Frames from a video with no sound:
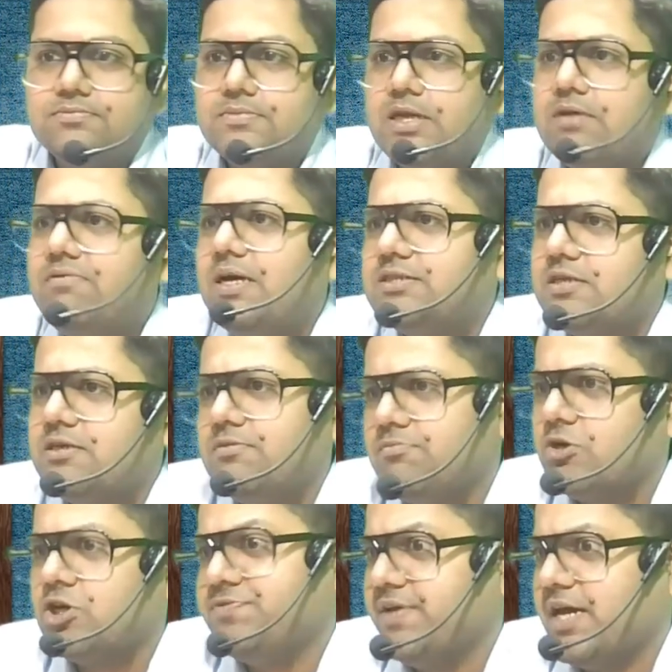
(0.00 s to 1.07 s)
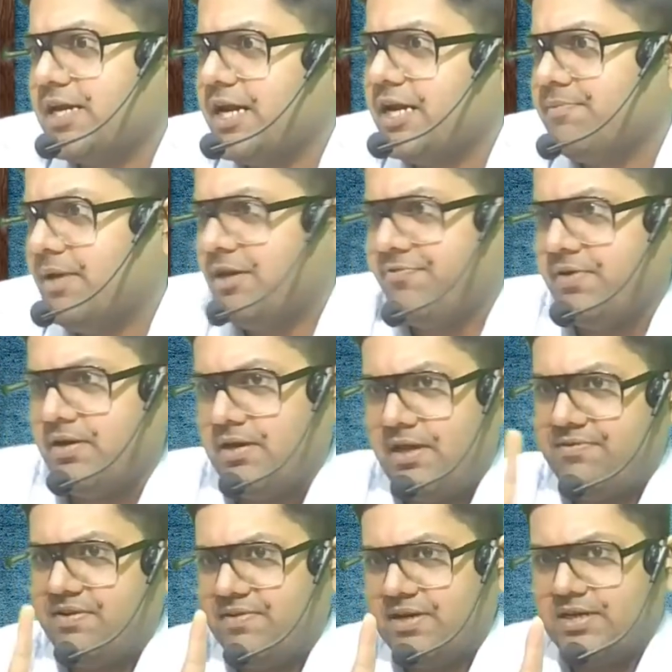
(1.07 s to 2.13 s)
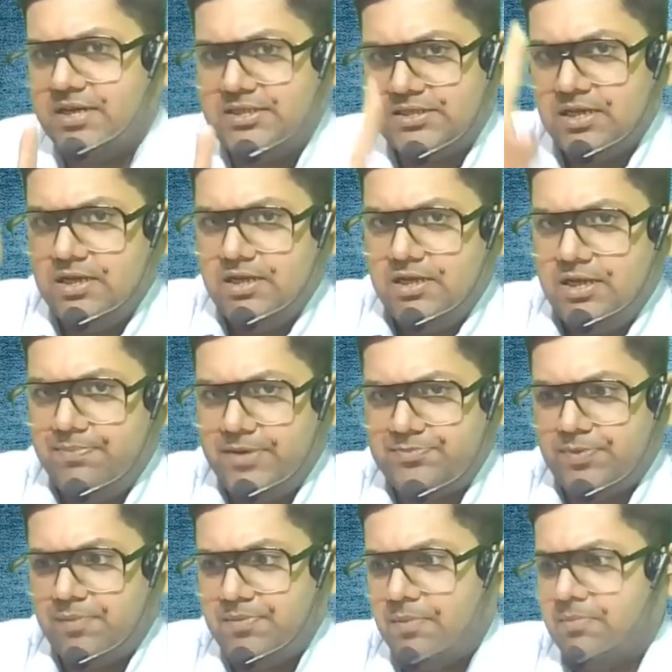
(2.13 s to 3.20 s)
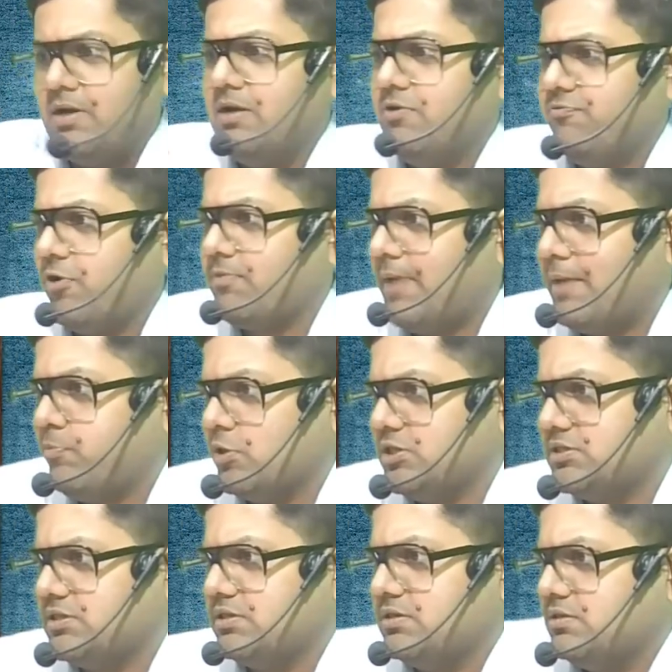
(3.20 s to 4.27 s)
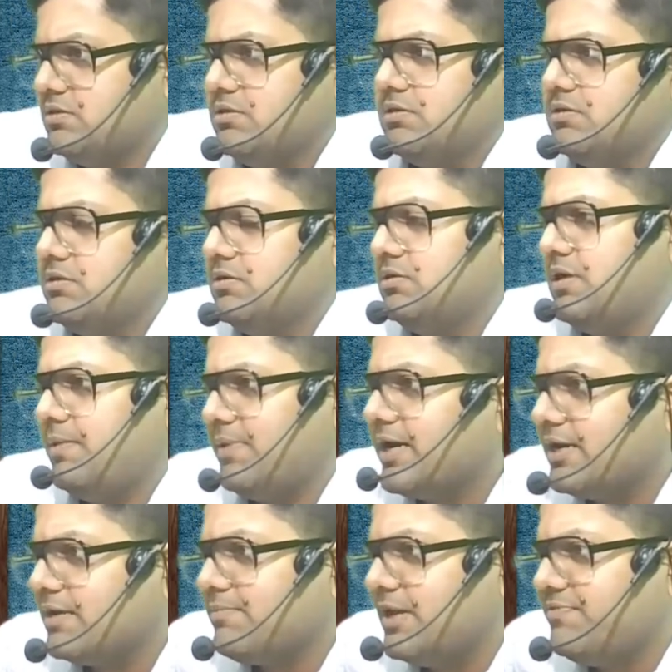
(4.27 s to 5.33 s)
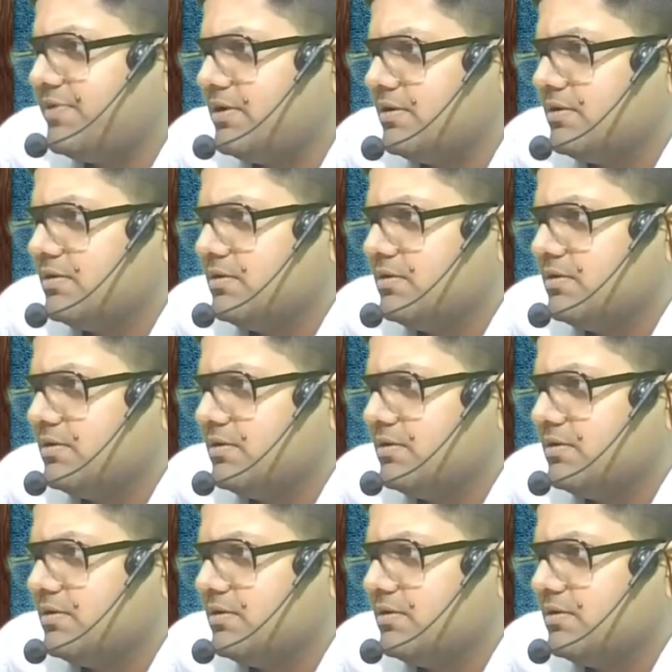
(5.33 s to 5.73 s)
Why, sir? Because we are getting benefit. Everyone agrees. He pays premium for my policy. Am I getting benefit?